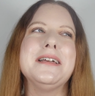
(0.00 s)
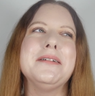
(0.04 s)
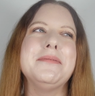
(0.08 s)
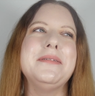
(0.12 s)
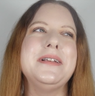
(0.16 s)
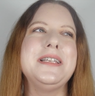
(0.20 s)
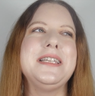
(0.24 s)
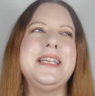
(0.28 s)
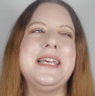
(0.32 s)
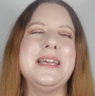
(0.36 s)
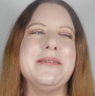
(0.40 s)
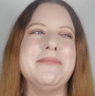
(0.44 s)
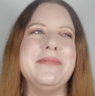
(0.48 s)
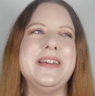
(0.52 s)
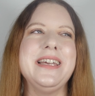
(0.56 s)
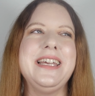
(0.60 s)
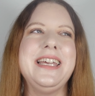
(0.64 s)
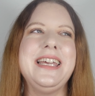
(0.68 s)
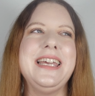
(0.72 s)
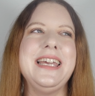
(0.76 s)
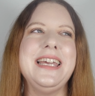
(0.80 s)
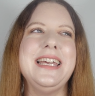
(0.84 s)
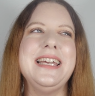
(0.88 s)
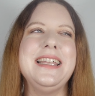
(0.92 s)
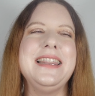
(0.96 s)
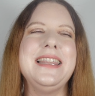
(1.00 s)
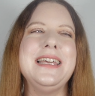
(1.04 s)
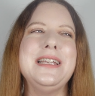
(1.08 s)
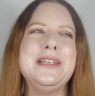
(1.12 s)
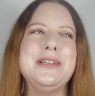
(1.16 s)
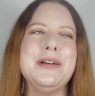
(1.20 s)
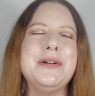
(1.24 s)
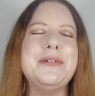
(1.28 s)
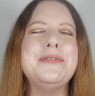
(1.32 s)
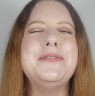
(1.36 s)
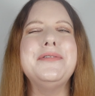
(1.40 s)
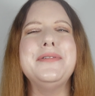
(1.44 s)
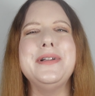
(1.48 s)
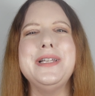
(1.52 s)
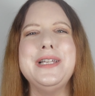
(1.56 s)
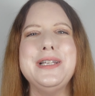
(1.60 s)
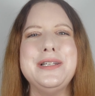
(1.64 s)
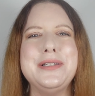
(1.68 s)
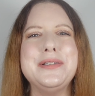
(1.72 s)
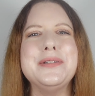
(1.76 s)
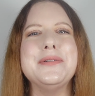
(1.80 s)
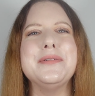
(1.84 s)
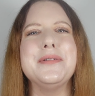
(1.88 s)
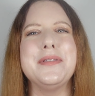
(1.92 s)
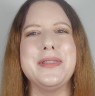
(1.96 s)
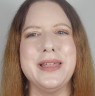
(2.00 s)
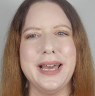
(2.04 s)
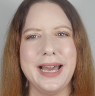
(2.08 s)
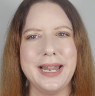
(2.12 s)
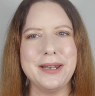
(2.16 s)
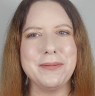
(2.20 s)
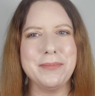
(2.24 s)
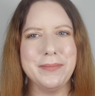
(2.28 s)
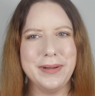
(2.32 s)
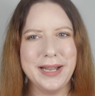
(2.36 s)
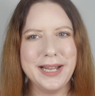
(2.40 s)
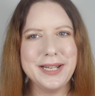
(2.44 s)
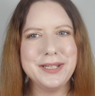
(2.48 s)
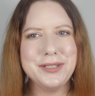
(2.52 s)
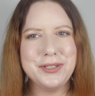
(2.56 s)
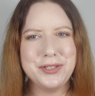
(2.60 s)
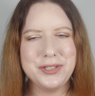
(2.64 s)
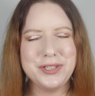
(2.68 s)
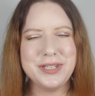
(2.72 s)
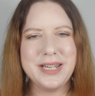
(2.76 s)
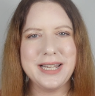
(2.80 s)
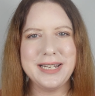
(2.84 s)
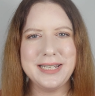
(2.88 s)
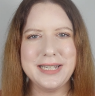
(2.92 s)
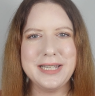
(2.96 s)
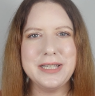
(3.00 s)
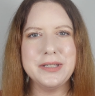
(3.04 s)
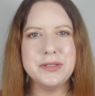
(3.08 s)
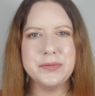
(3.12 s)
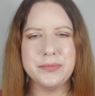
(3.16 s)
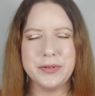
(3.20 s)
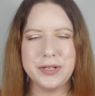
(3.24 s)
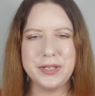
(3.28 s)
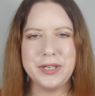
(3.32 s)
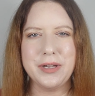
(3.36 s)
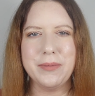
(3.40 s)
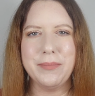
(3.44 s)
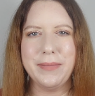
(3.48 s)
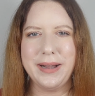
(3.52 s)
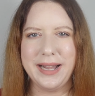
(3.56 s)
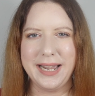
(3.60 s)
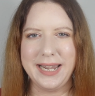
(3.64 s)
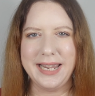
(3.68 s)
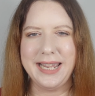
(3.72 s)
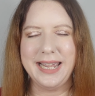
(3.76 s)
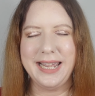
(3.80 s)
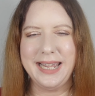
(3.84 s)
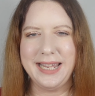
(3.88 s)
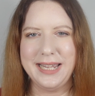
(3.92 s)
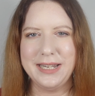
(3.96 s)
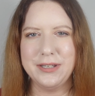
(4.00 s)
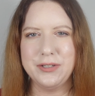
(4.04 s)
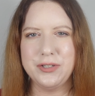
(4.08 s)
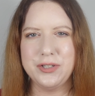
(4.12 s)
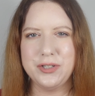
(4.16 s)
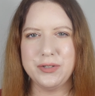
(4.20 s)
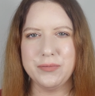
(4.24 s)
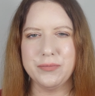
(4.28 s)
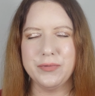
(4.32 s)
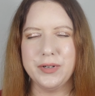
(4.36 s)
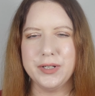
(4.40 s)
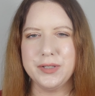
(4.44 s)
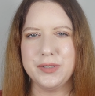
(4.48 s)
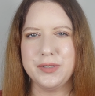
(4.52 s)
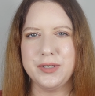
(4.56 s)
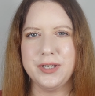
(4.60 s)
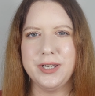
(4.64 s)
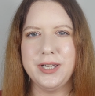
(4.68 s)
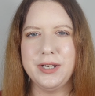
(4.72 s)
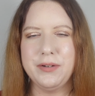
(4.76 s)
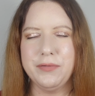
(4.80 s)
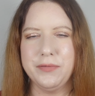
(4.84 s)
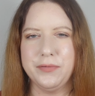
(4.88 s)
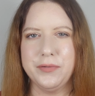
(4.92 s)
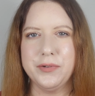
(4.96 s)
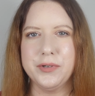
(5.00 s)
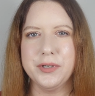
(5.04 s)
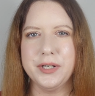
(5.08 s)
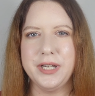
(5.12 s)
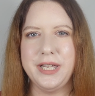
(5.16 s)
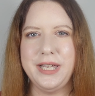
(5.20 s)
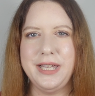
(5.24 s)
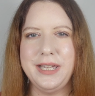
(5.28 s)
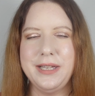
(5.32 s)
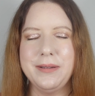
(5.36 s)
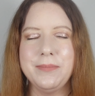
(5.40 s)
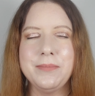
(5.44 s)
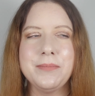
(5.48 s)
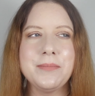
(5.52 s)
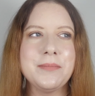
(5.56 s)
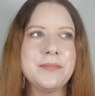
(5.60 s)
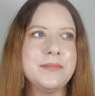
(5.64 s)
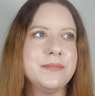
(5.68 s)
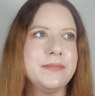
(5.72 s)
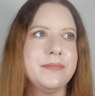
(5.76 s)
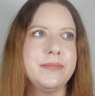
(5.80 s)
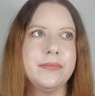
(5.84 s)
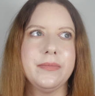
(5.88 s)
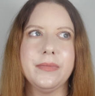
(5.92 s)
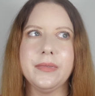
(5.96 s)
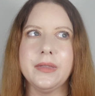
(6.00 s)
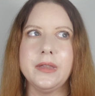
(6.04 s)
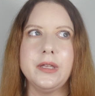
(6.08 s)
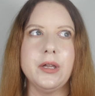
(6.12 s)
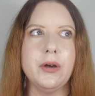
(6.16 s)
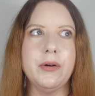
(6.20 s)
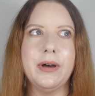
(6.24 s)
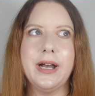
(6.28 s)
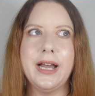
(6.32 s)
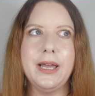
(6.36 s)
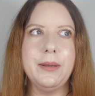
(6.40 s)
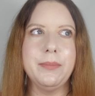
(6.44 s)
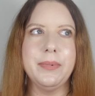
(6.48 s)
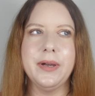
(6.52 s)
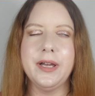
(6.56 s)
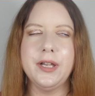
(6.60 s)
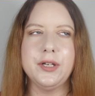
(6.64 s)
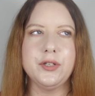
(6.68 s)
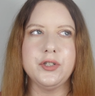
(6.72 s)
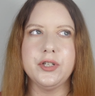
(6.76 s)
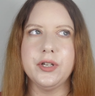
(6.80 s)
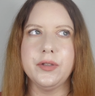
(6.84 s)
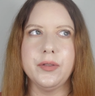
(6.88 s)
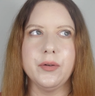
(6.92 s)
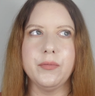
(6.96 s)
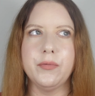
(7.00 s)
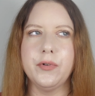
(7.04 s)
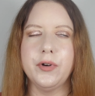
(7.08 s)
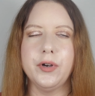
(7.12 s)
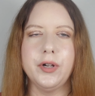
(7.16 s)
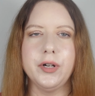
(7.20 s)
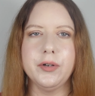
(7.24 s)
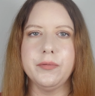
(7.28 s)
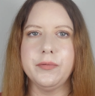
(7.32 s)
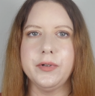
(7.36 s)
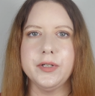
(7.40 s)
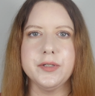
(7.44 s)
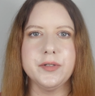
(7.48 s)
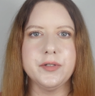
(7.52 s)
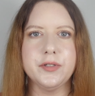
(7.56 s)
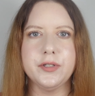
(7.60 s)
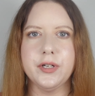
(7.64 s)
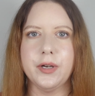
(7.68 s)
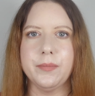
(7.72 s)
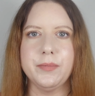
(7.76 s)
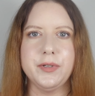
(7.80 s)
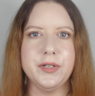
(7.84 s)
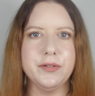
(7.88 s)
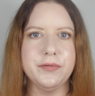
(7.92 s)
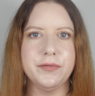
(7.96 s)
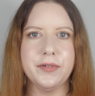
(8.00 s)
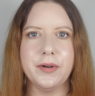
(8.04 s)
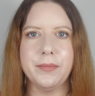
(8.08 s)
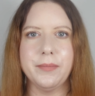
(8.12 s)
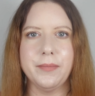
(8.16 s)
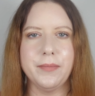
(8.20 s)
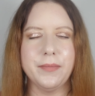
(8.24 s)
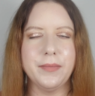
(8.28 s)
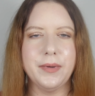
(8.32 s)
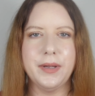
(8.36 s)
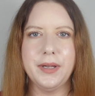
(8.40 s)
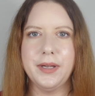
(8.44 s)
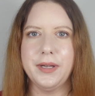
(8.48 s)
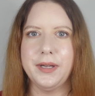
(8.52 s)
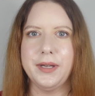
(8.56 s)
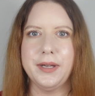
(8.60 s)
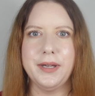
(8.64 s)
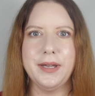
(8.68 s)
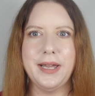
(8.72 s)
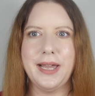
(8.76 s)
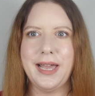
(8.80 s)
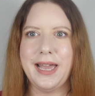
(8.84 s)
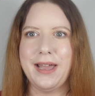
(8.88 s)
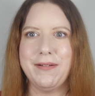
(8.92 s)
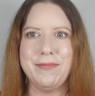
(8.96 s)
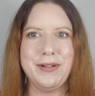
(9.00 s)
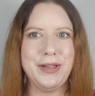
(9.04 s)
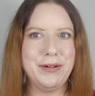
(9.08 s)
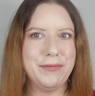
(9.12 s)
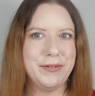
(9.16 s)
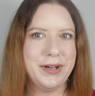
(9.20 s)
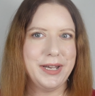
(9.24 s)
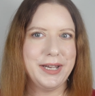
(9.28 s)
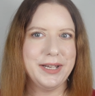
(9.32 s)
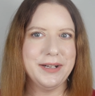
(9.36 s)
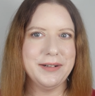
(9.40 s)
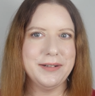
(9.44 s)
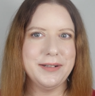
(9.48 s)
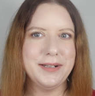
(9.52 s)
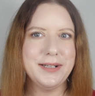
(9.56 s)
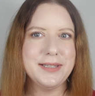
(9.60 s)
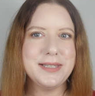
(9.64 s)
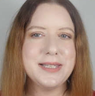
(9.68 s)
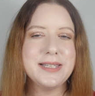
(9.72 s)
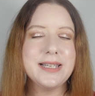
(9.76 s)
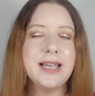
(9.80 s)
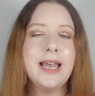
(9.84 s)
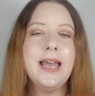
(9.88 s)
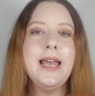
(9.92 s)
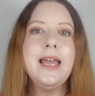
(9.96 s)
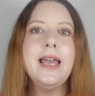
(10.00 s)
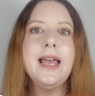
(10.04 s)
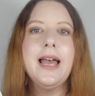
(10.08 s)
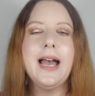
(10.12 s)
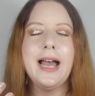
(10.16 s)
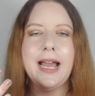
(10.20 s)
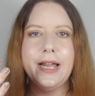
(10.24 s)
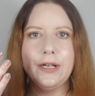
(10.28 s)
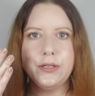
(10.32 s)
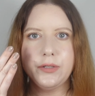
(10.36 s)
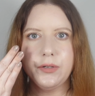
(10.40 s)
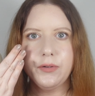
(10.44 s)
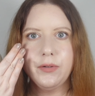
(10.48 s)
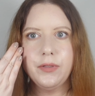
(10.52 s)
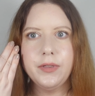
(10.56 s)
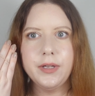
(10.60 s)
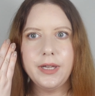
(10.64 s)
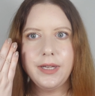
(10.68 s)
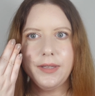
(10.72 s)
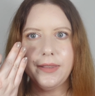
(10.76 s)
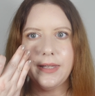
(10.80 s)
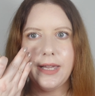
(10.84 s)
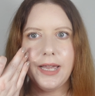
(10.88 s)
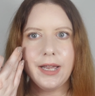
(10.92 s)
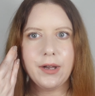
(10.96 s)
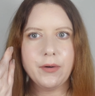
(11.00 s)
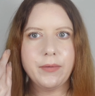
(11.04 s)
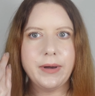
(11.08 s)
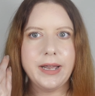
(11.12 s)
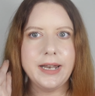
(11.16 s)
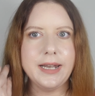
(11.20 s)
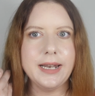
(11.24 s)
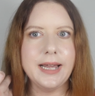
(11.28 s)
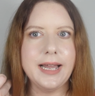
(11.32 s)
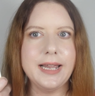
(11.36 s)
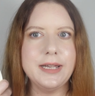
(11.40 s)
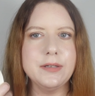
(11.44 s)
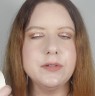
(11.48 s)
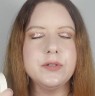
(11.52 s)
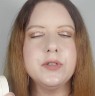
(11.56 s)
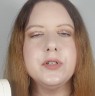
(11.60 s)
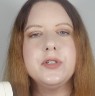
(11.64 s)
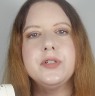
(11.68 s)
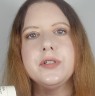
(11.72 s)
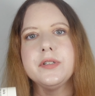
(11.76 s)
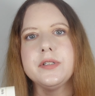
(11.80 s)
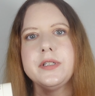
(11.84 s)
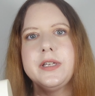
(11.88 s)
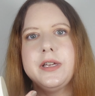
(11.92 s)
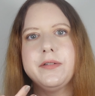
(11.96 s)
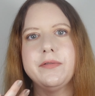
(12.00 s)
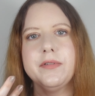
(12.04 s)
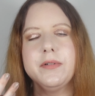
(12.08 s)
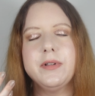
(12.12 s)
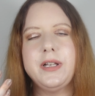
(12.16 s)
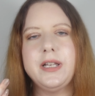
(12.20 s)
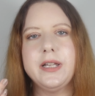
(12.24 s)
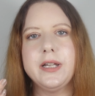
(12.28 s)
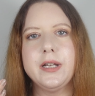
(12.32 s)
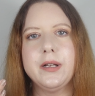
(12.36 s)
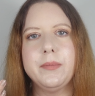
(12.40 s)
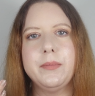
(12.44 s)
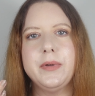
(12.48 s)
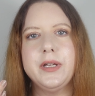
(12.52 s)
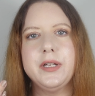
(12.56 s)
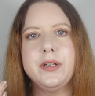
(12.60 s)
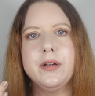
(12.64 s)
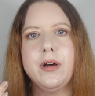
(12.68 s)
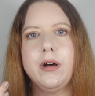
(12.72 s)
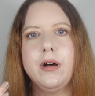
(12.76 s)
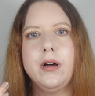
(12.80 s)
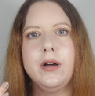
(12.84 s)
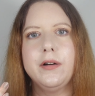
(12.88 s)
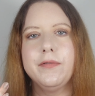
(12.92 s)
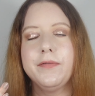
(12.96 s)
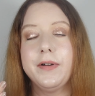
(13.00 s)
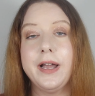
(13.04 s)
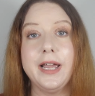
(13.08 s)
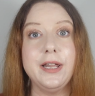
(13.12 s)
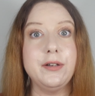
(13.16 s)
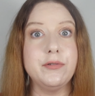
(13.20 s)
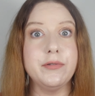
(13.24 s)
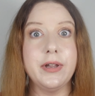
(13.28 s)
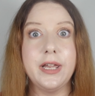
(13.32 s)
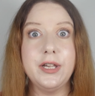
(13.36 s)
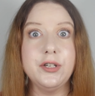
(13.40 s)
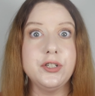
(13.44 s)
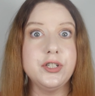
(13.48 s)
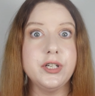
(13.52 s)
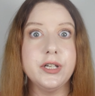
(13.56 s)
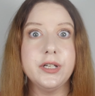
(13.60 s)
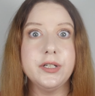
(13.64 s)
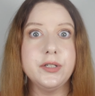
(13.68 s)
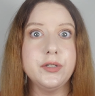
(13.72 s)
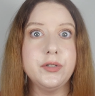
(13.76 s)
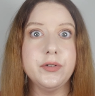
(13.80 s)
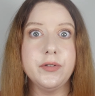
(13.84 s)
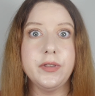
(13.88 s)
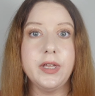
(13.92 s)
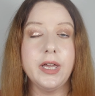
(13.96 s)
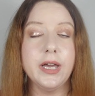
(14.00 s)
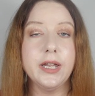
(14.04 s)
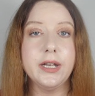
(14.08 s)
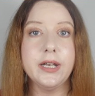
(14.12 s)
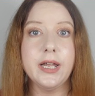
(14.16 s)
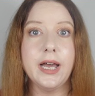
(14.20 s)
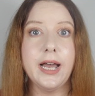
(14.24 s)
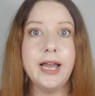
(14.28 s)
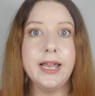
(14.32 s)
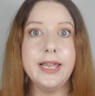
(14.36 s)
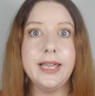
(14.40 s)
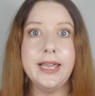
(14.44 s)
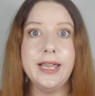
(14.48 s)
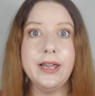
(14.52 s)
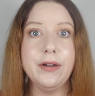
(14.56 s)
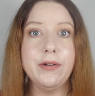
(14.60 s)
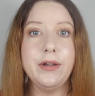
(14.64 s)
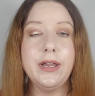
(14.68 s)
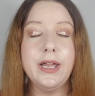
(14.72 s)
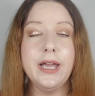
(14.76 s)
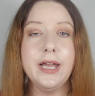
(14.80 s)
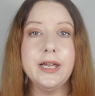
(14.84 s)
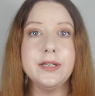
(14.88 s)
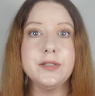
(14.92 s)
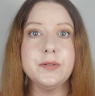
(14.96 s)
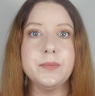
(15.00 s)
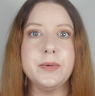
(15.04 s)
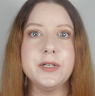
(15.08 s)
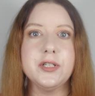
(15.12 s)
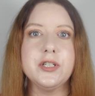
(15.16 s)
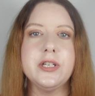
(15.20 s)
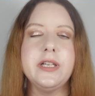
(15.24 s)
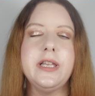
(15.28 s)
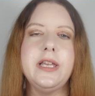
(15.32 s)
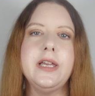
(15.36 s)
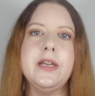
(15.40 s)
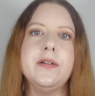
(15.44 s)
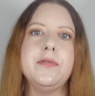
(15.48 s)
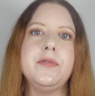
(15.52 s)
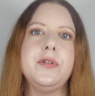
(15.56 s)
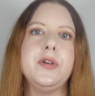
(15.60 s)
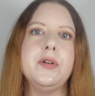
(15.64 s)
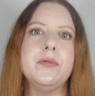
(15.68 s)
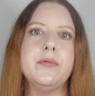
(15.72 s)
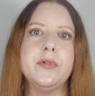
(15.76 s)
bit gimmicky. They don't really do that much, at least when you're my age. Once you hit 40, no eye patch in the world will stop you from having wrinkles. I do think they're quite nice to just give a little bit of hydration to the under eye area, especially if you